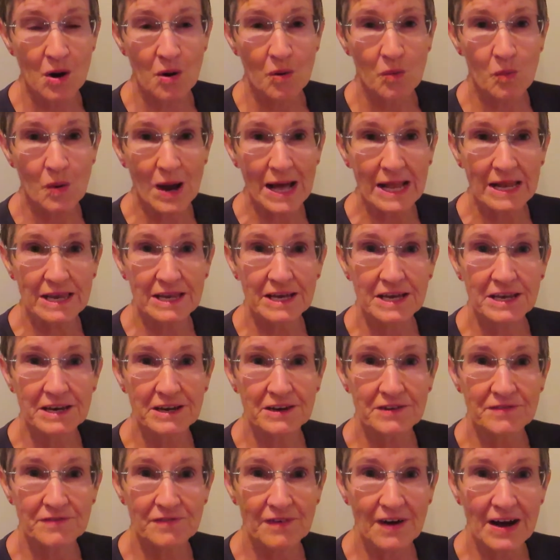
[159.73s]
well in
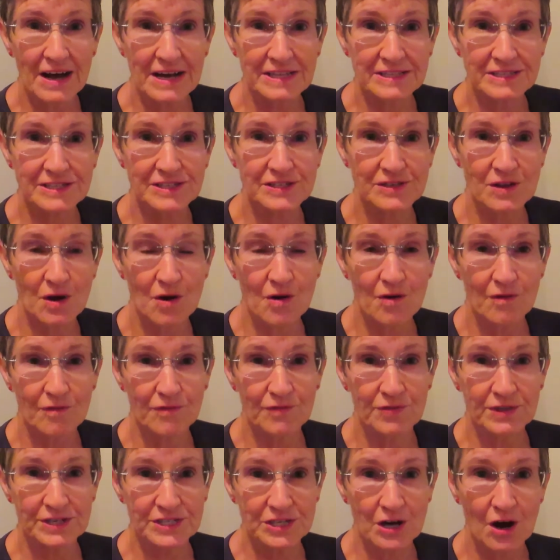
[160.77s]
advance
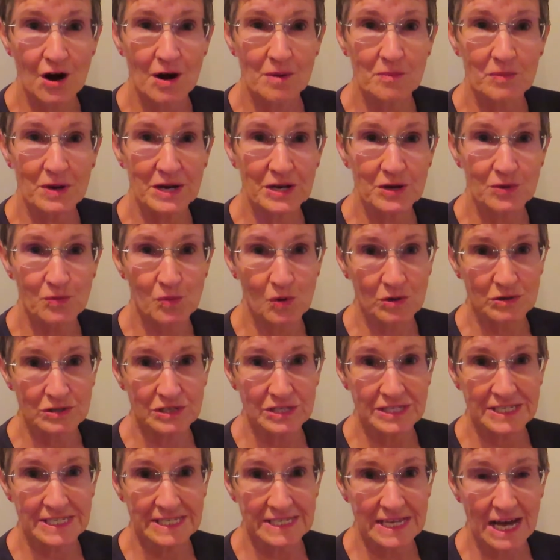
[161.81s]
of the time when you want
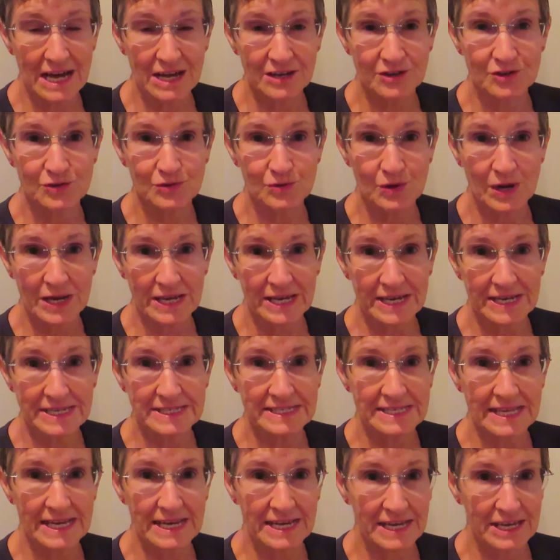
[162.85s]
to start your
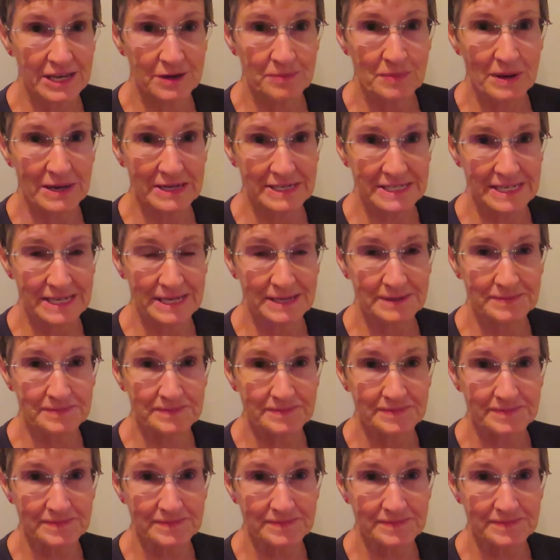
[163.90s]
eggs incubating.